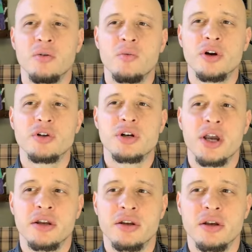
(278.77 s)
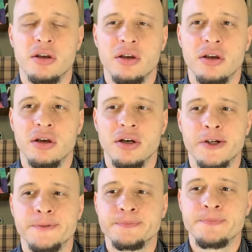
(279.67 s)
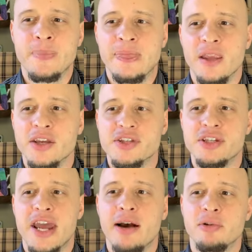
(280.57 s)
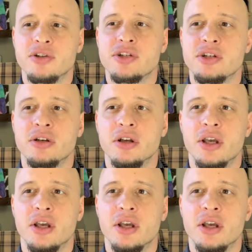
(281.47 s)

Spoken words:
We're trying to establish